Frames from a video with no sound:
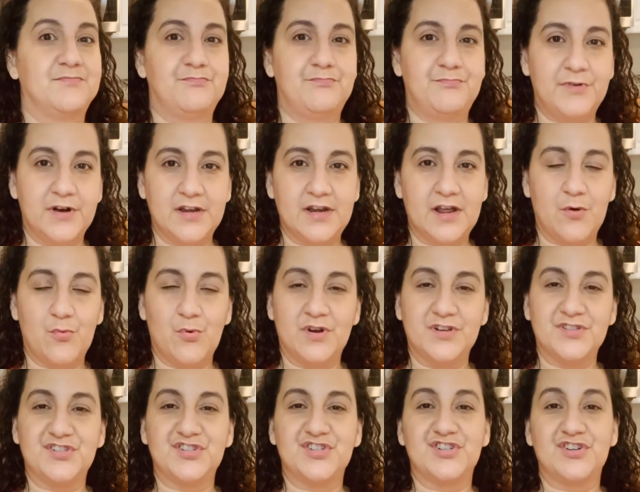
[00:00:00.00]
but I
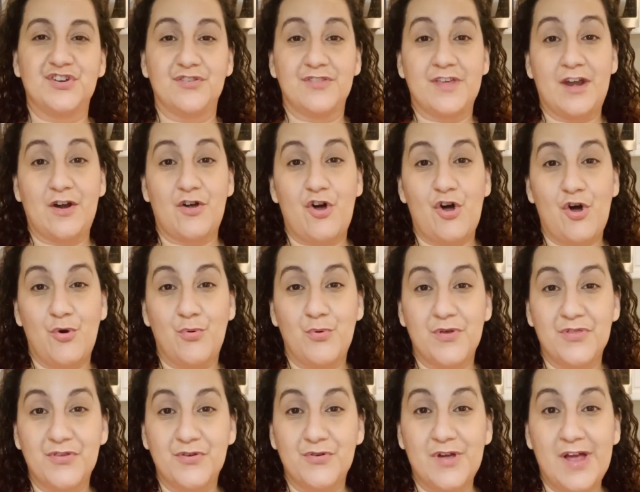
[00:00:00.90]
wanted to share that haul
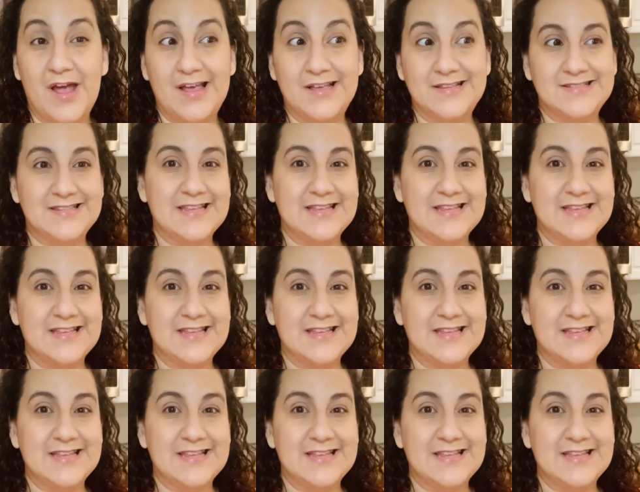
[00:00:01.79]
with you guys